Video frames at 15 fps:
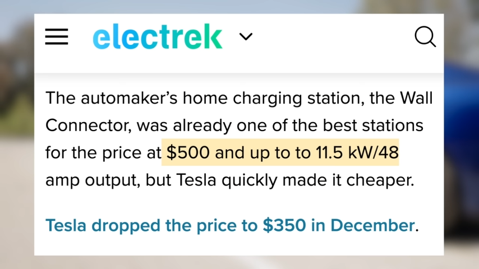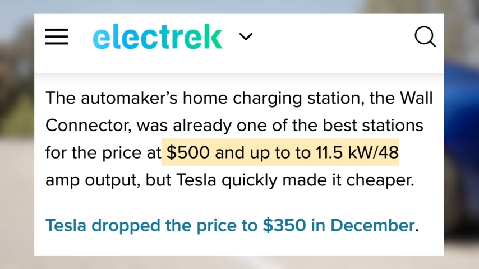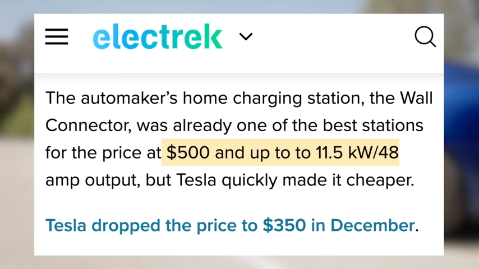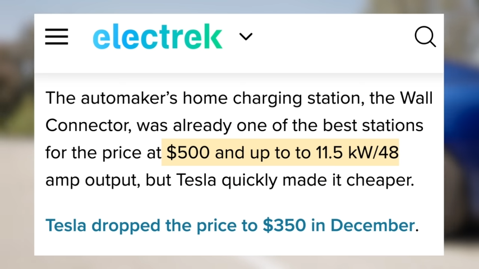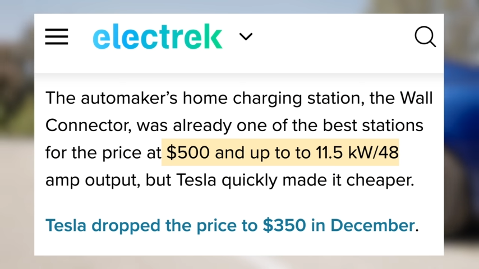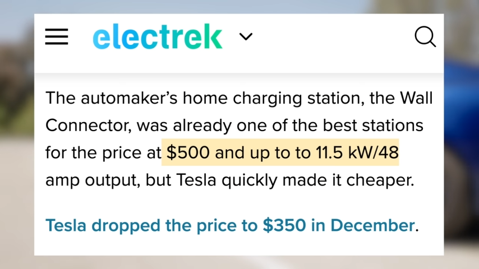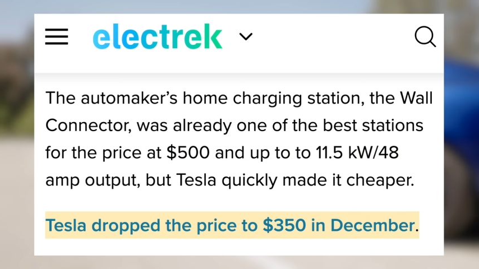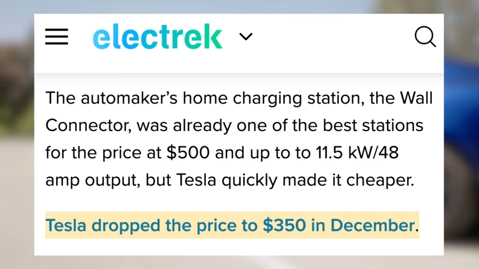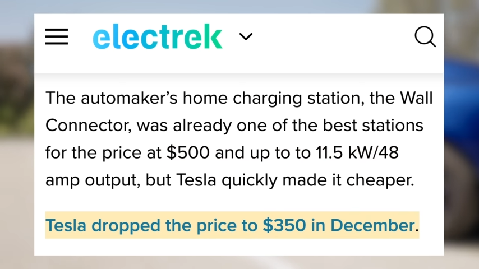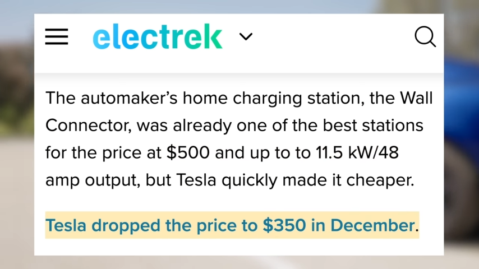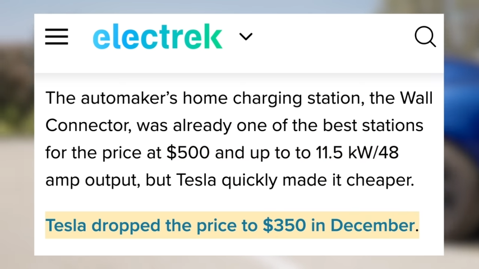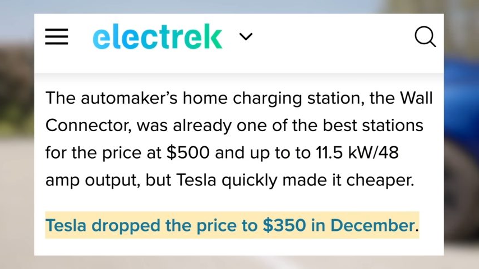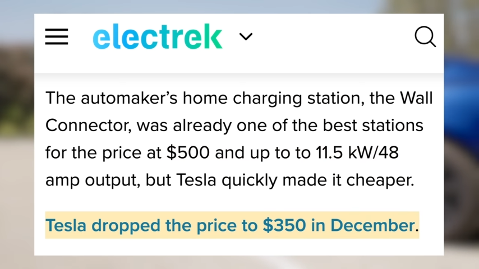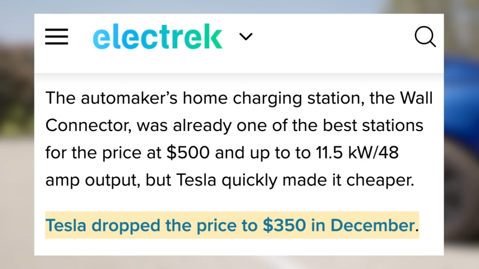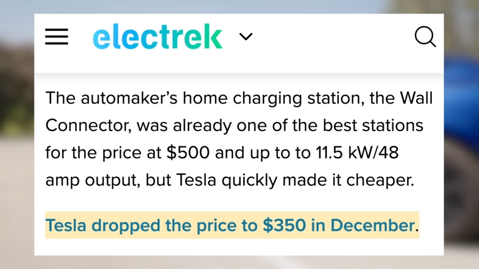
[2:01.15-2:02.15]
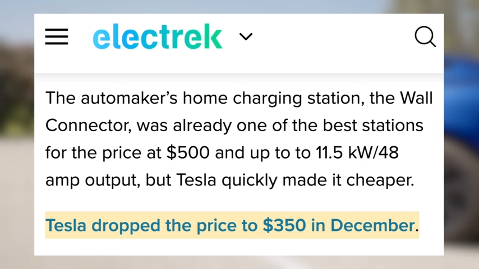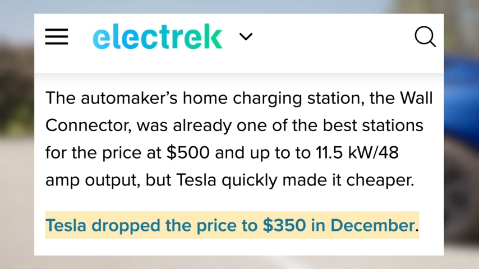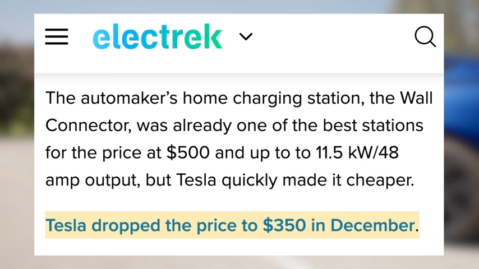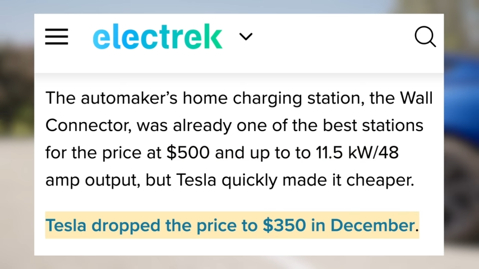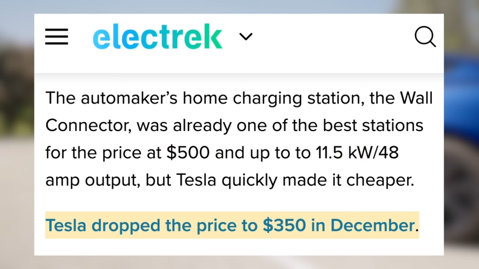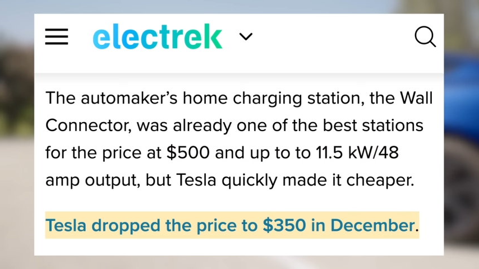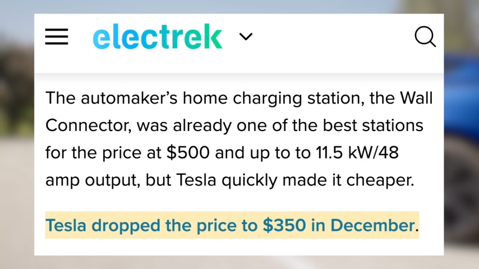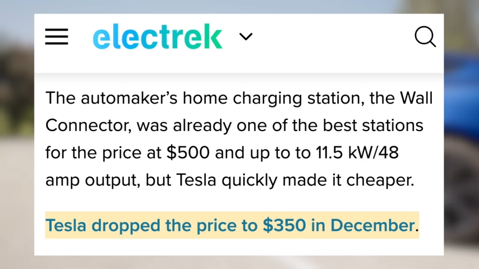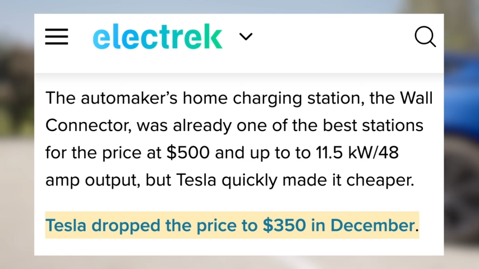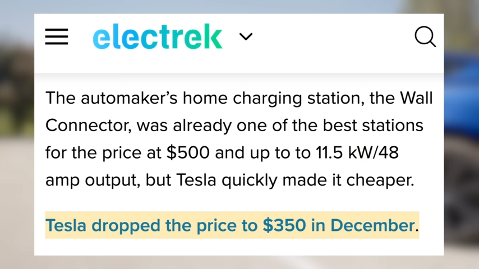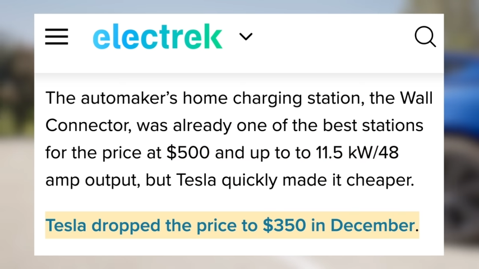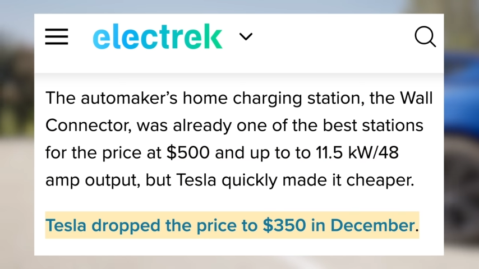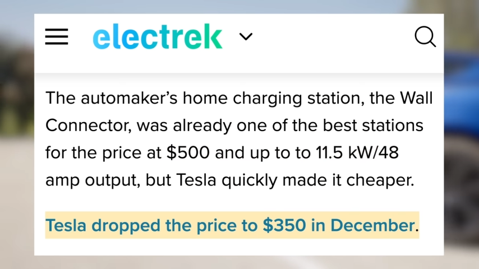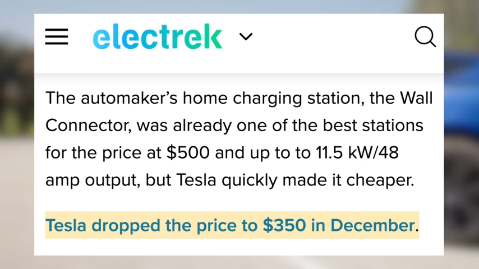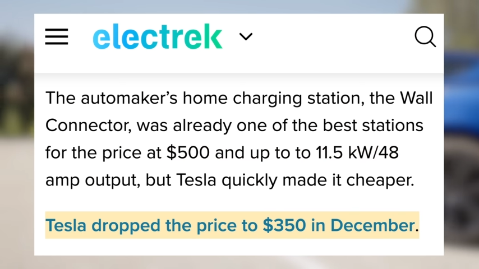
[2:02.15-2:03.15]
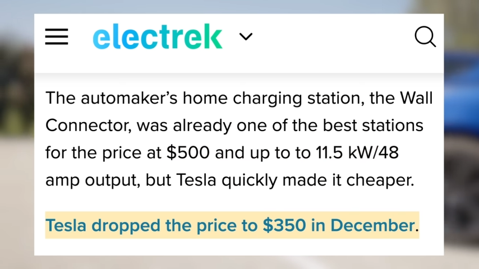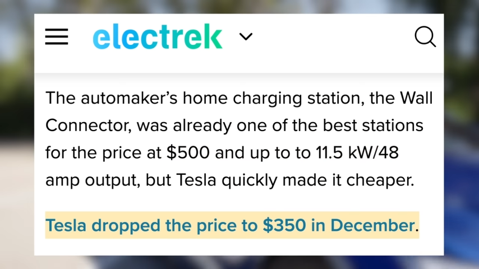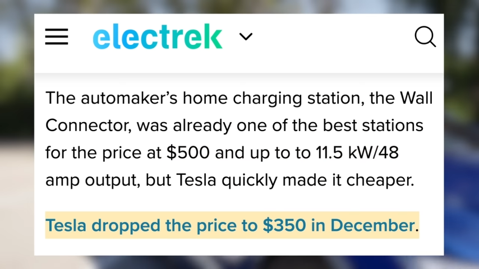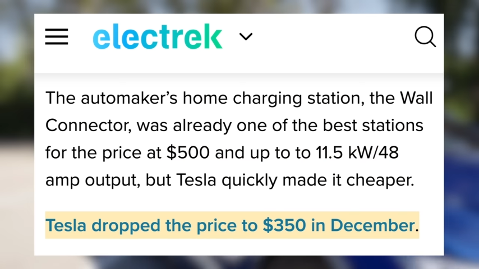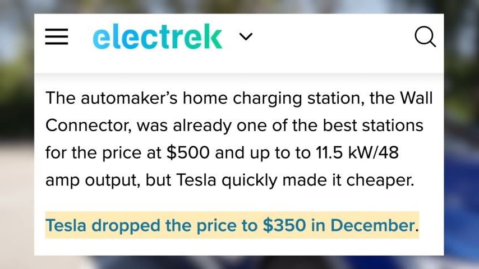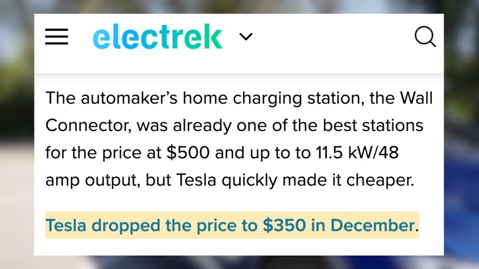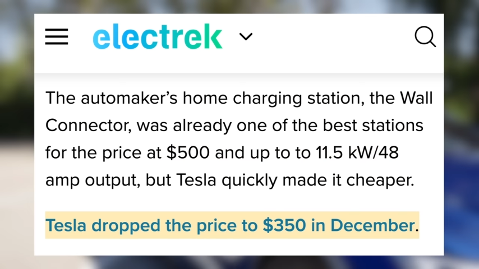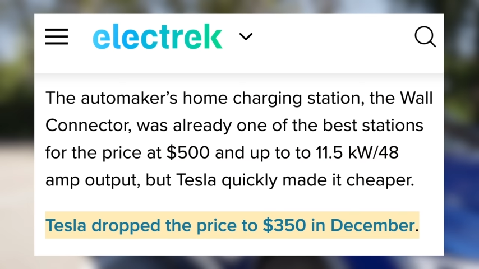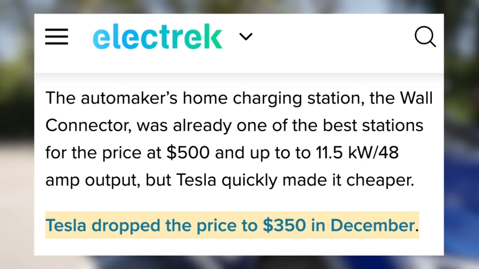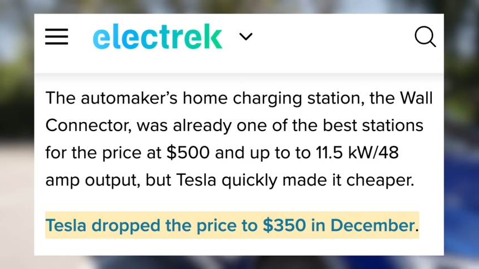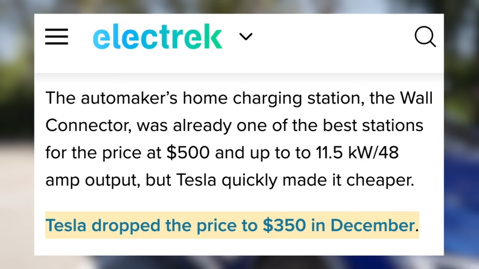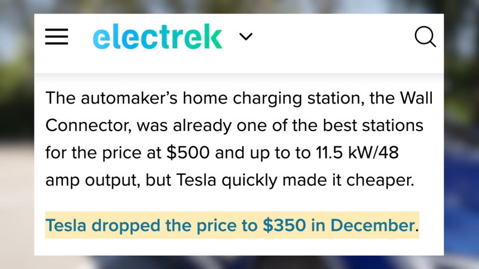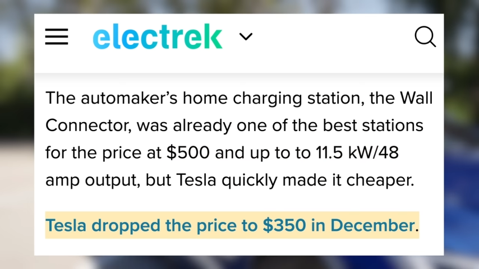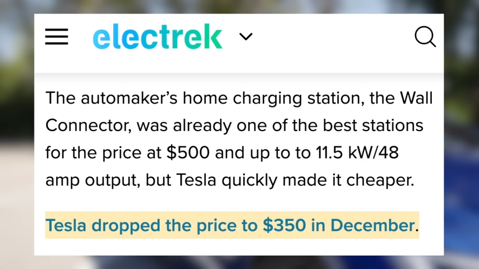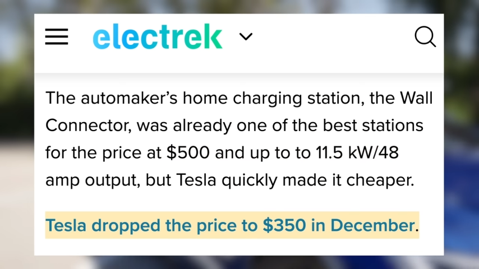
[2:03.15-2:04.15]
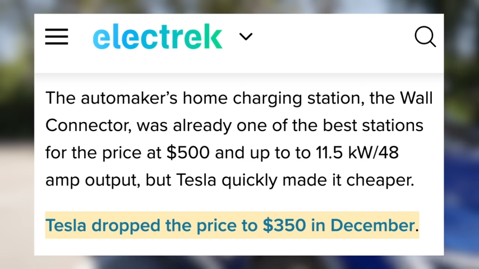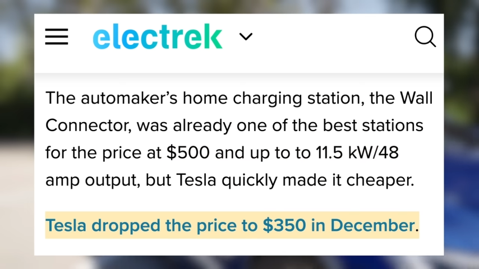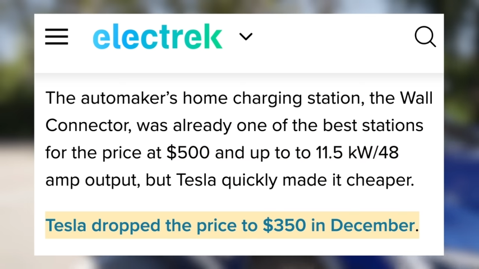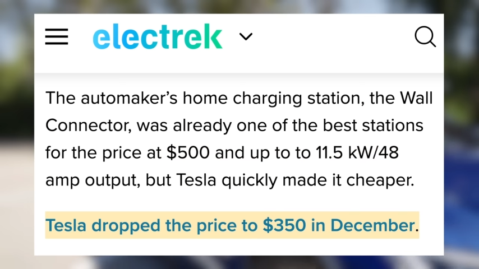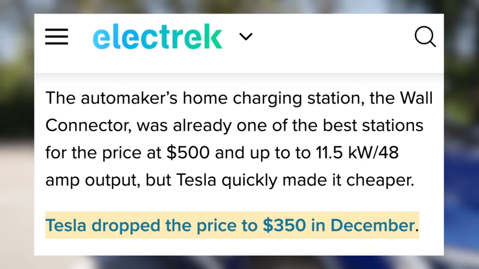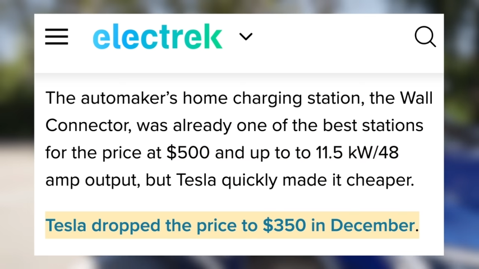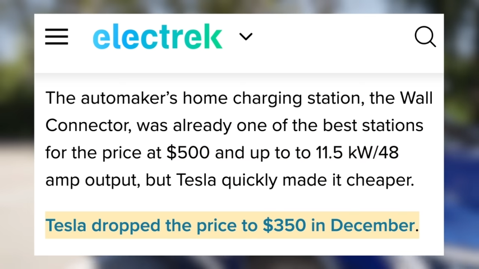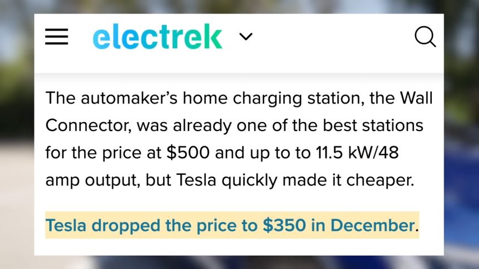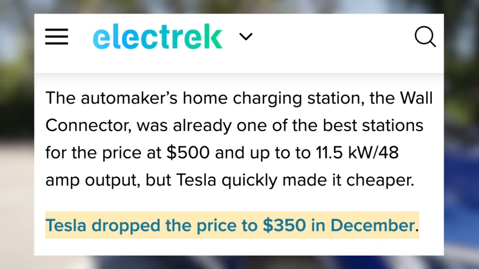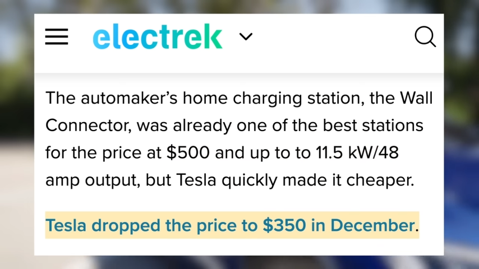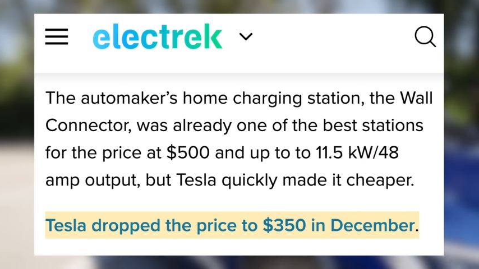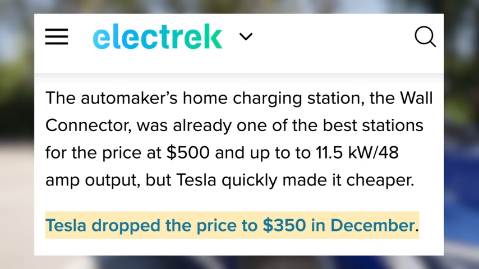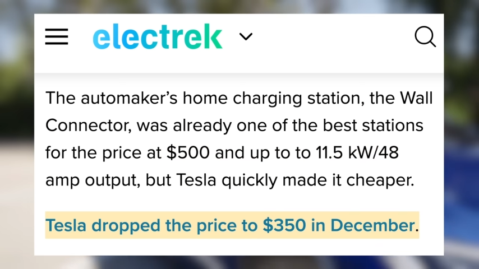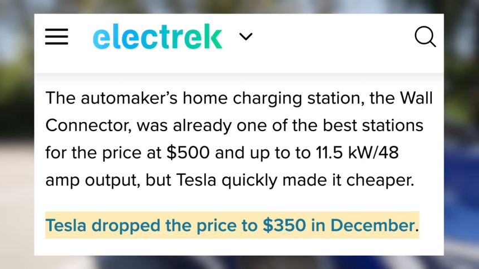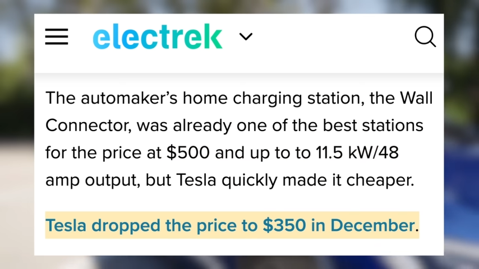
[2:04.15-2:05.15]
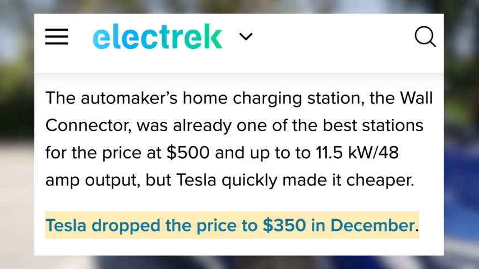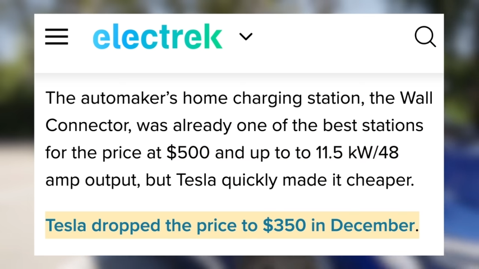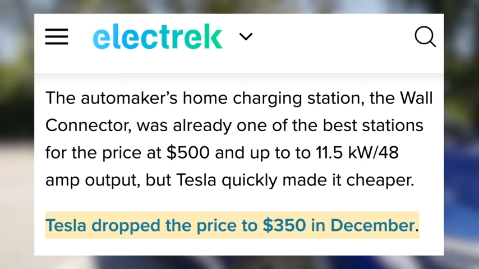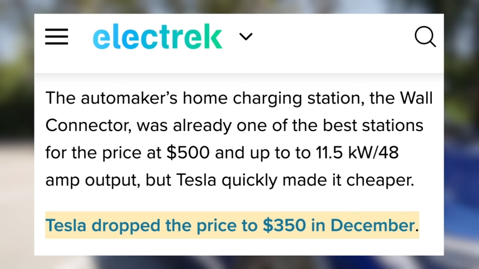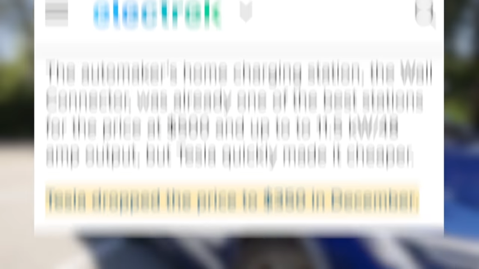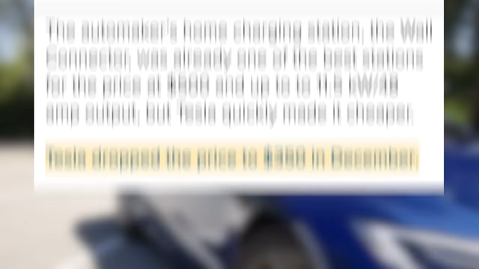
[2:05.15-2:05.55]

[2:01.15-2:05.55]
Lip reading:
(no speaker visible)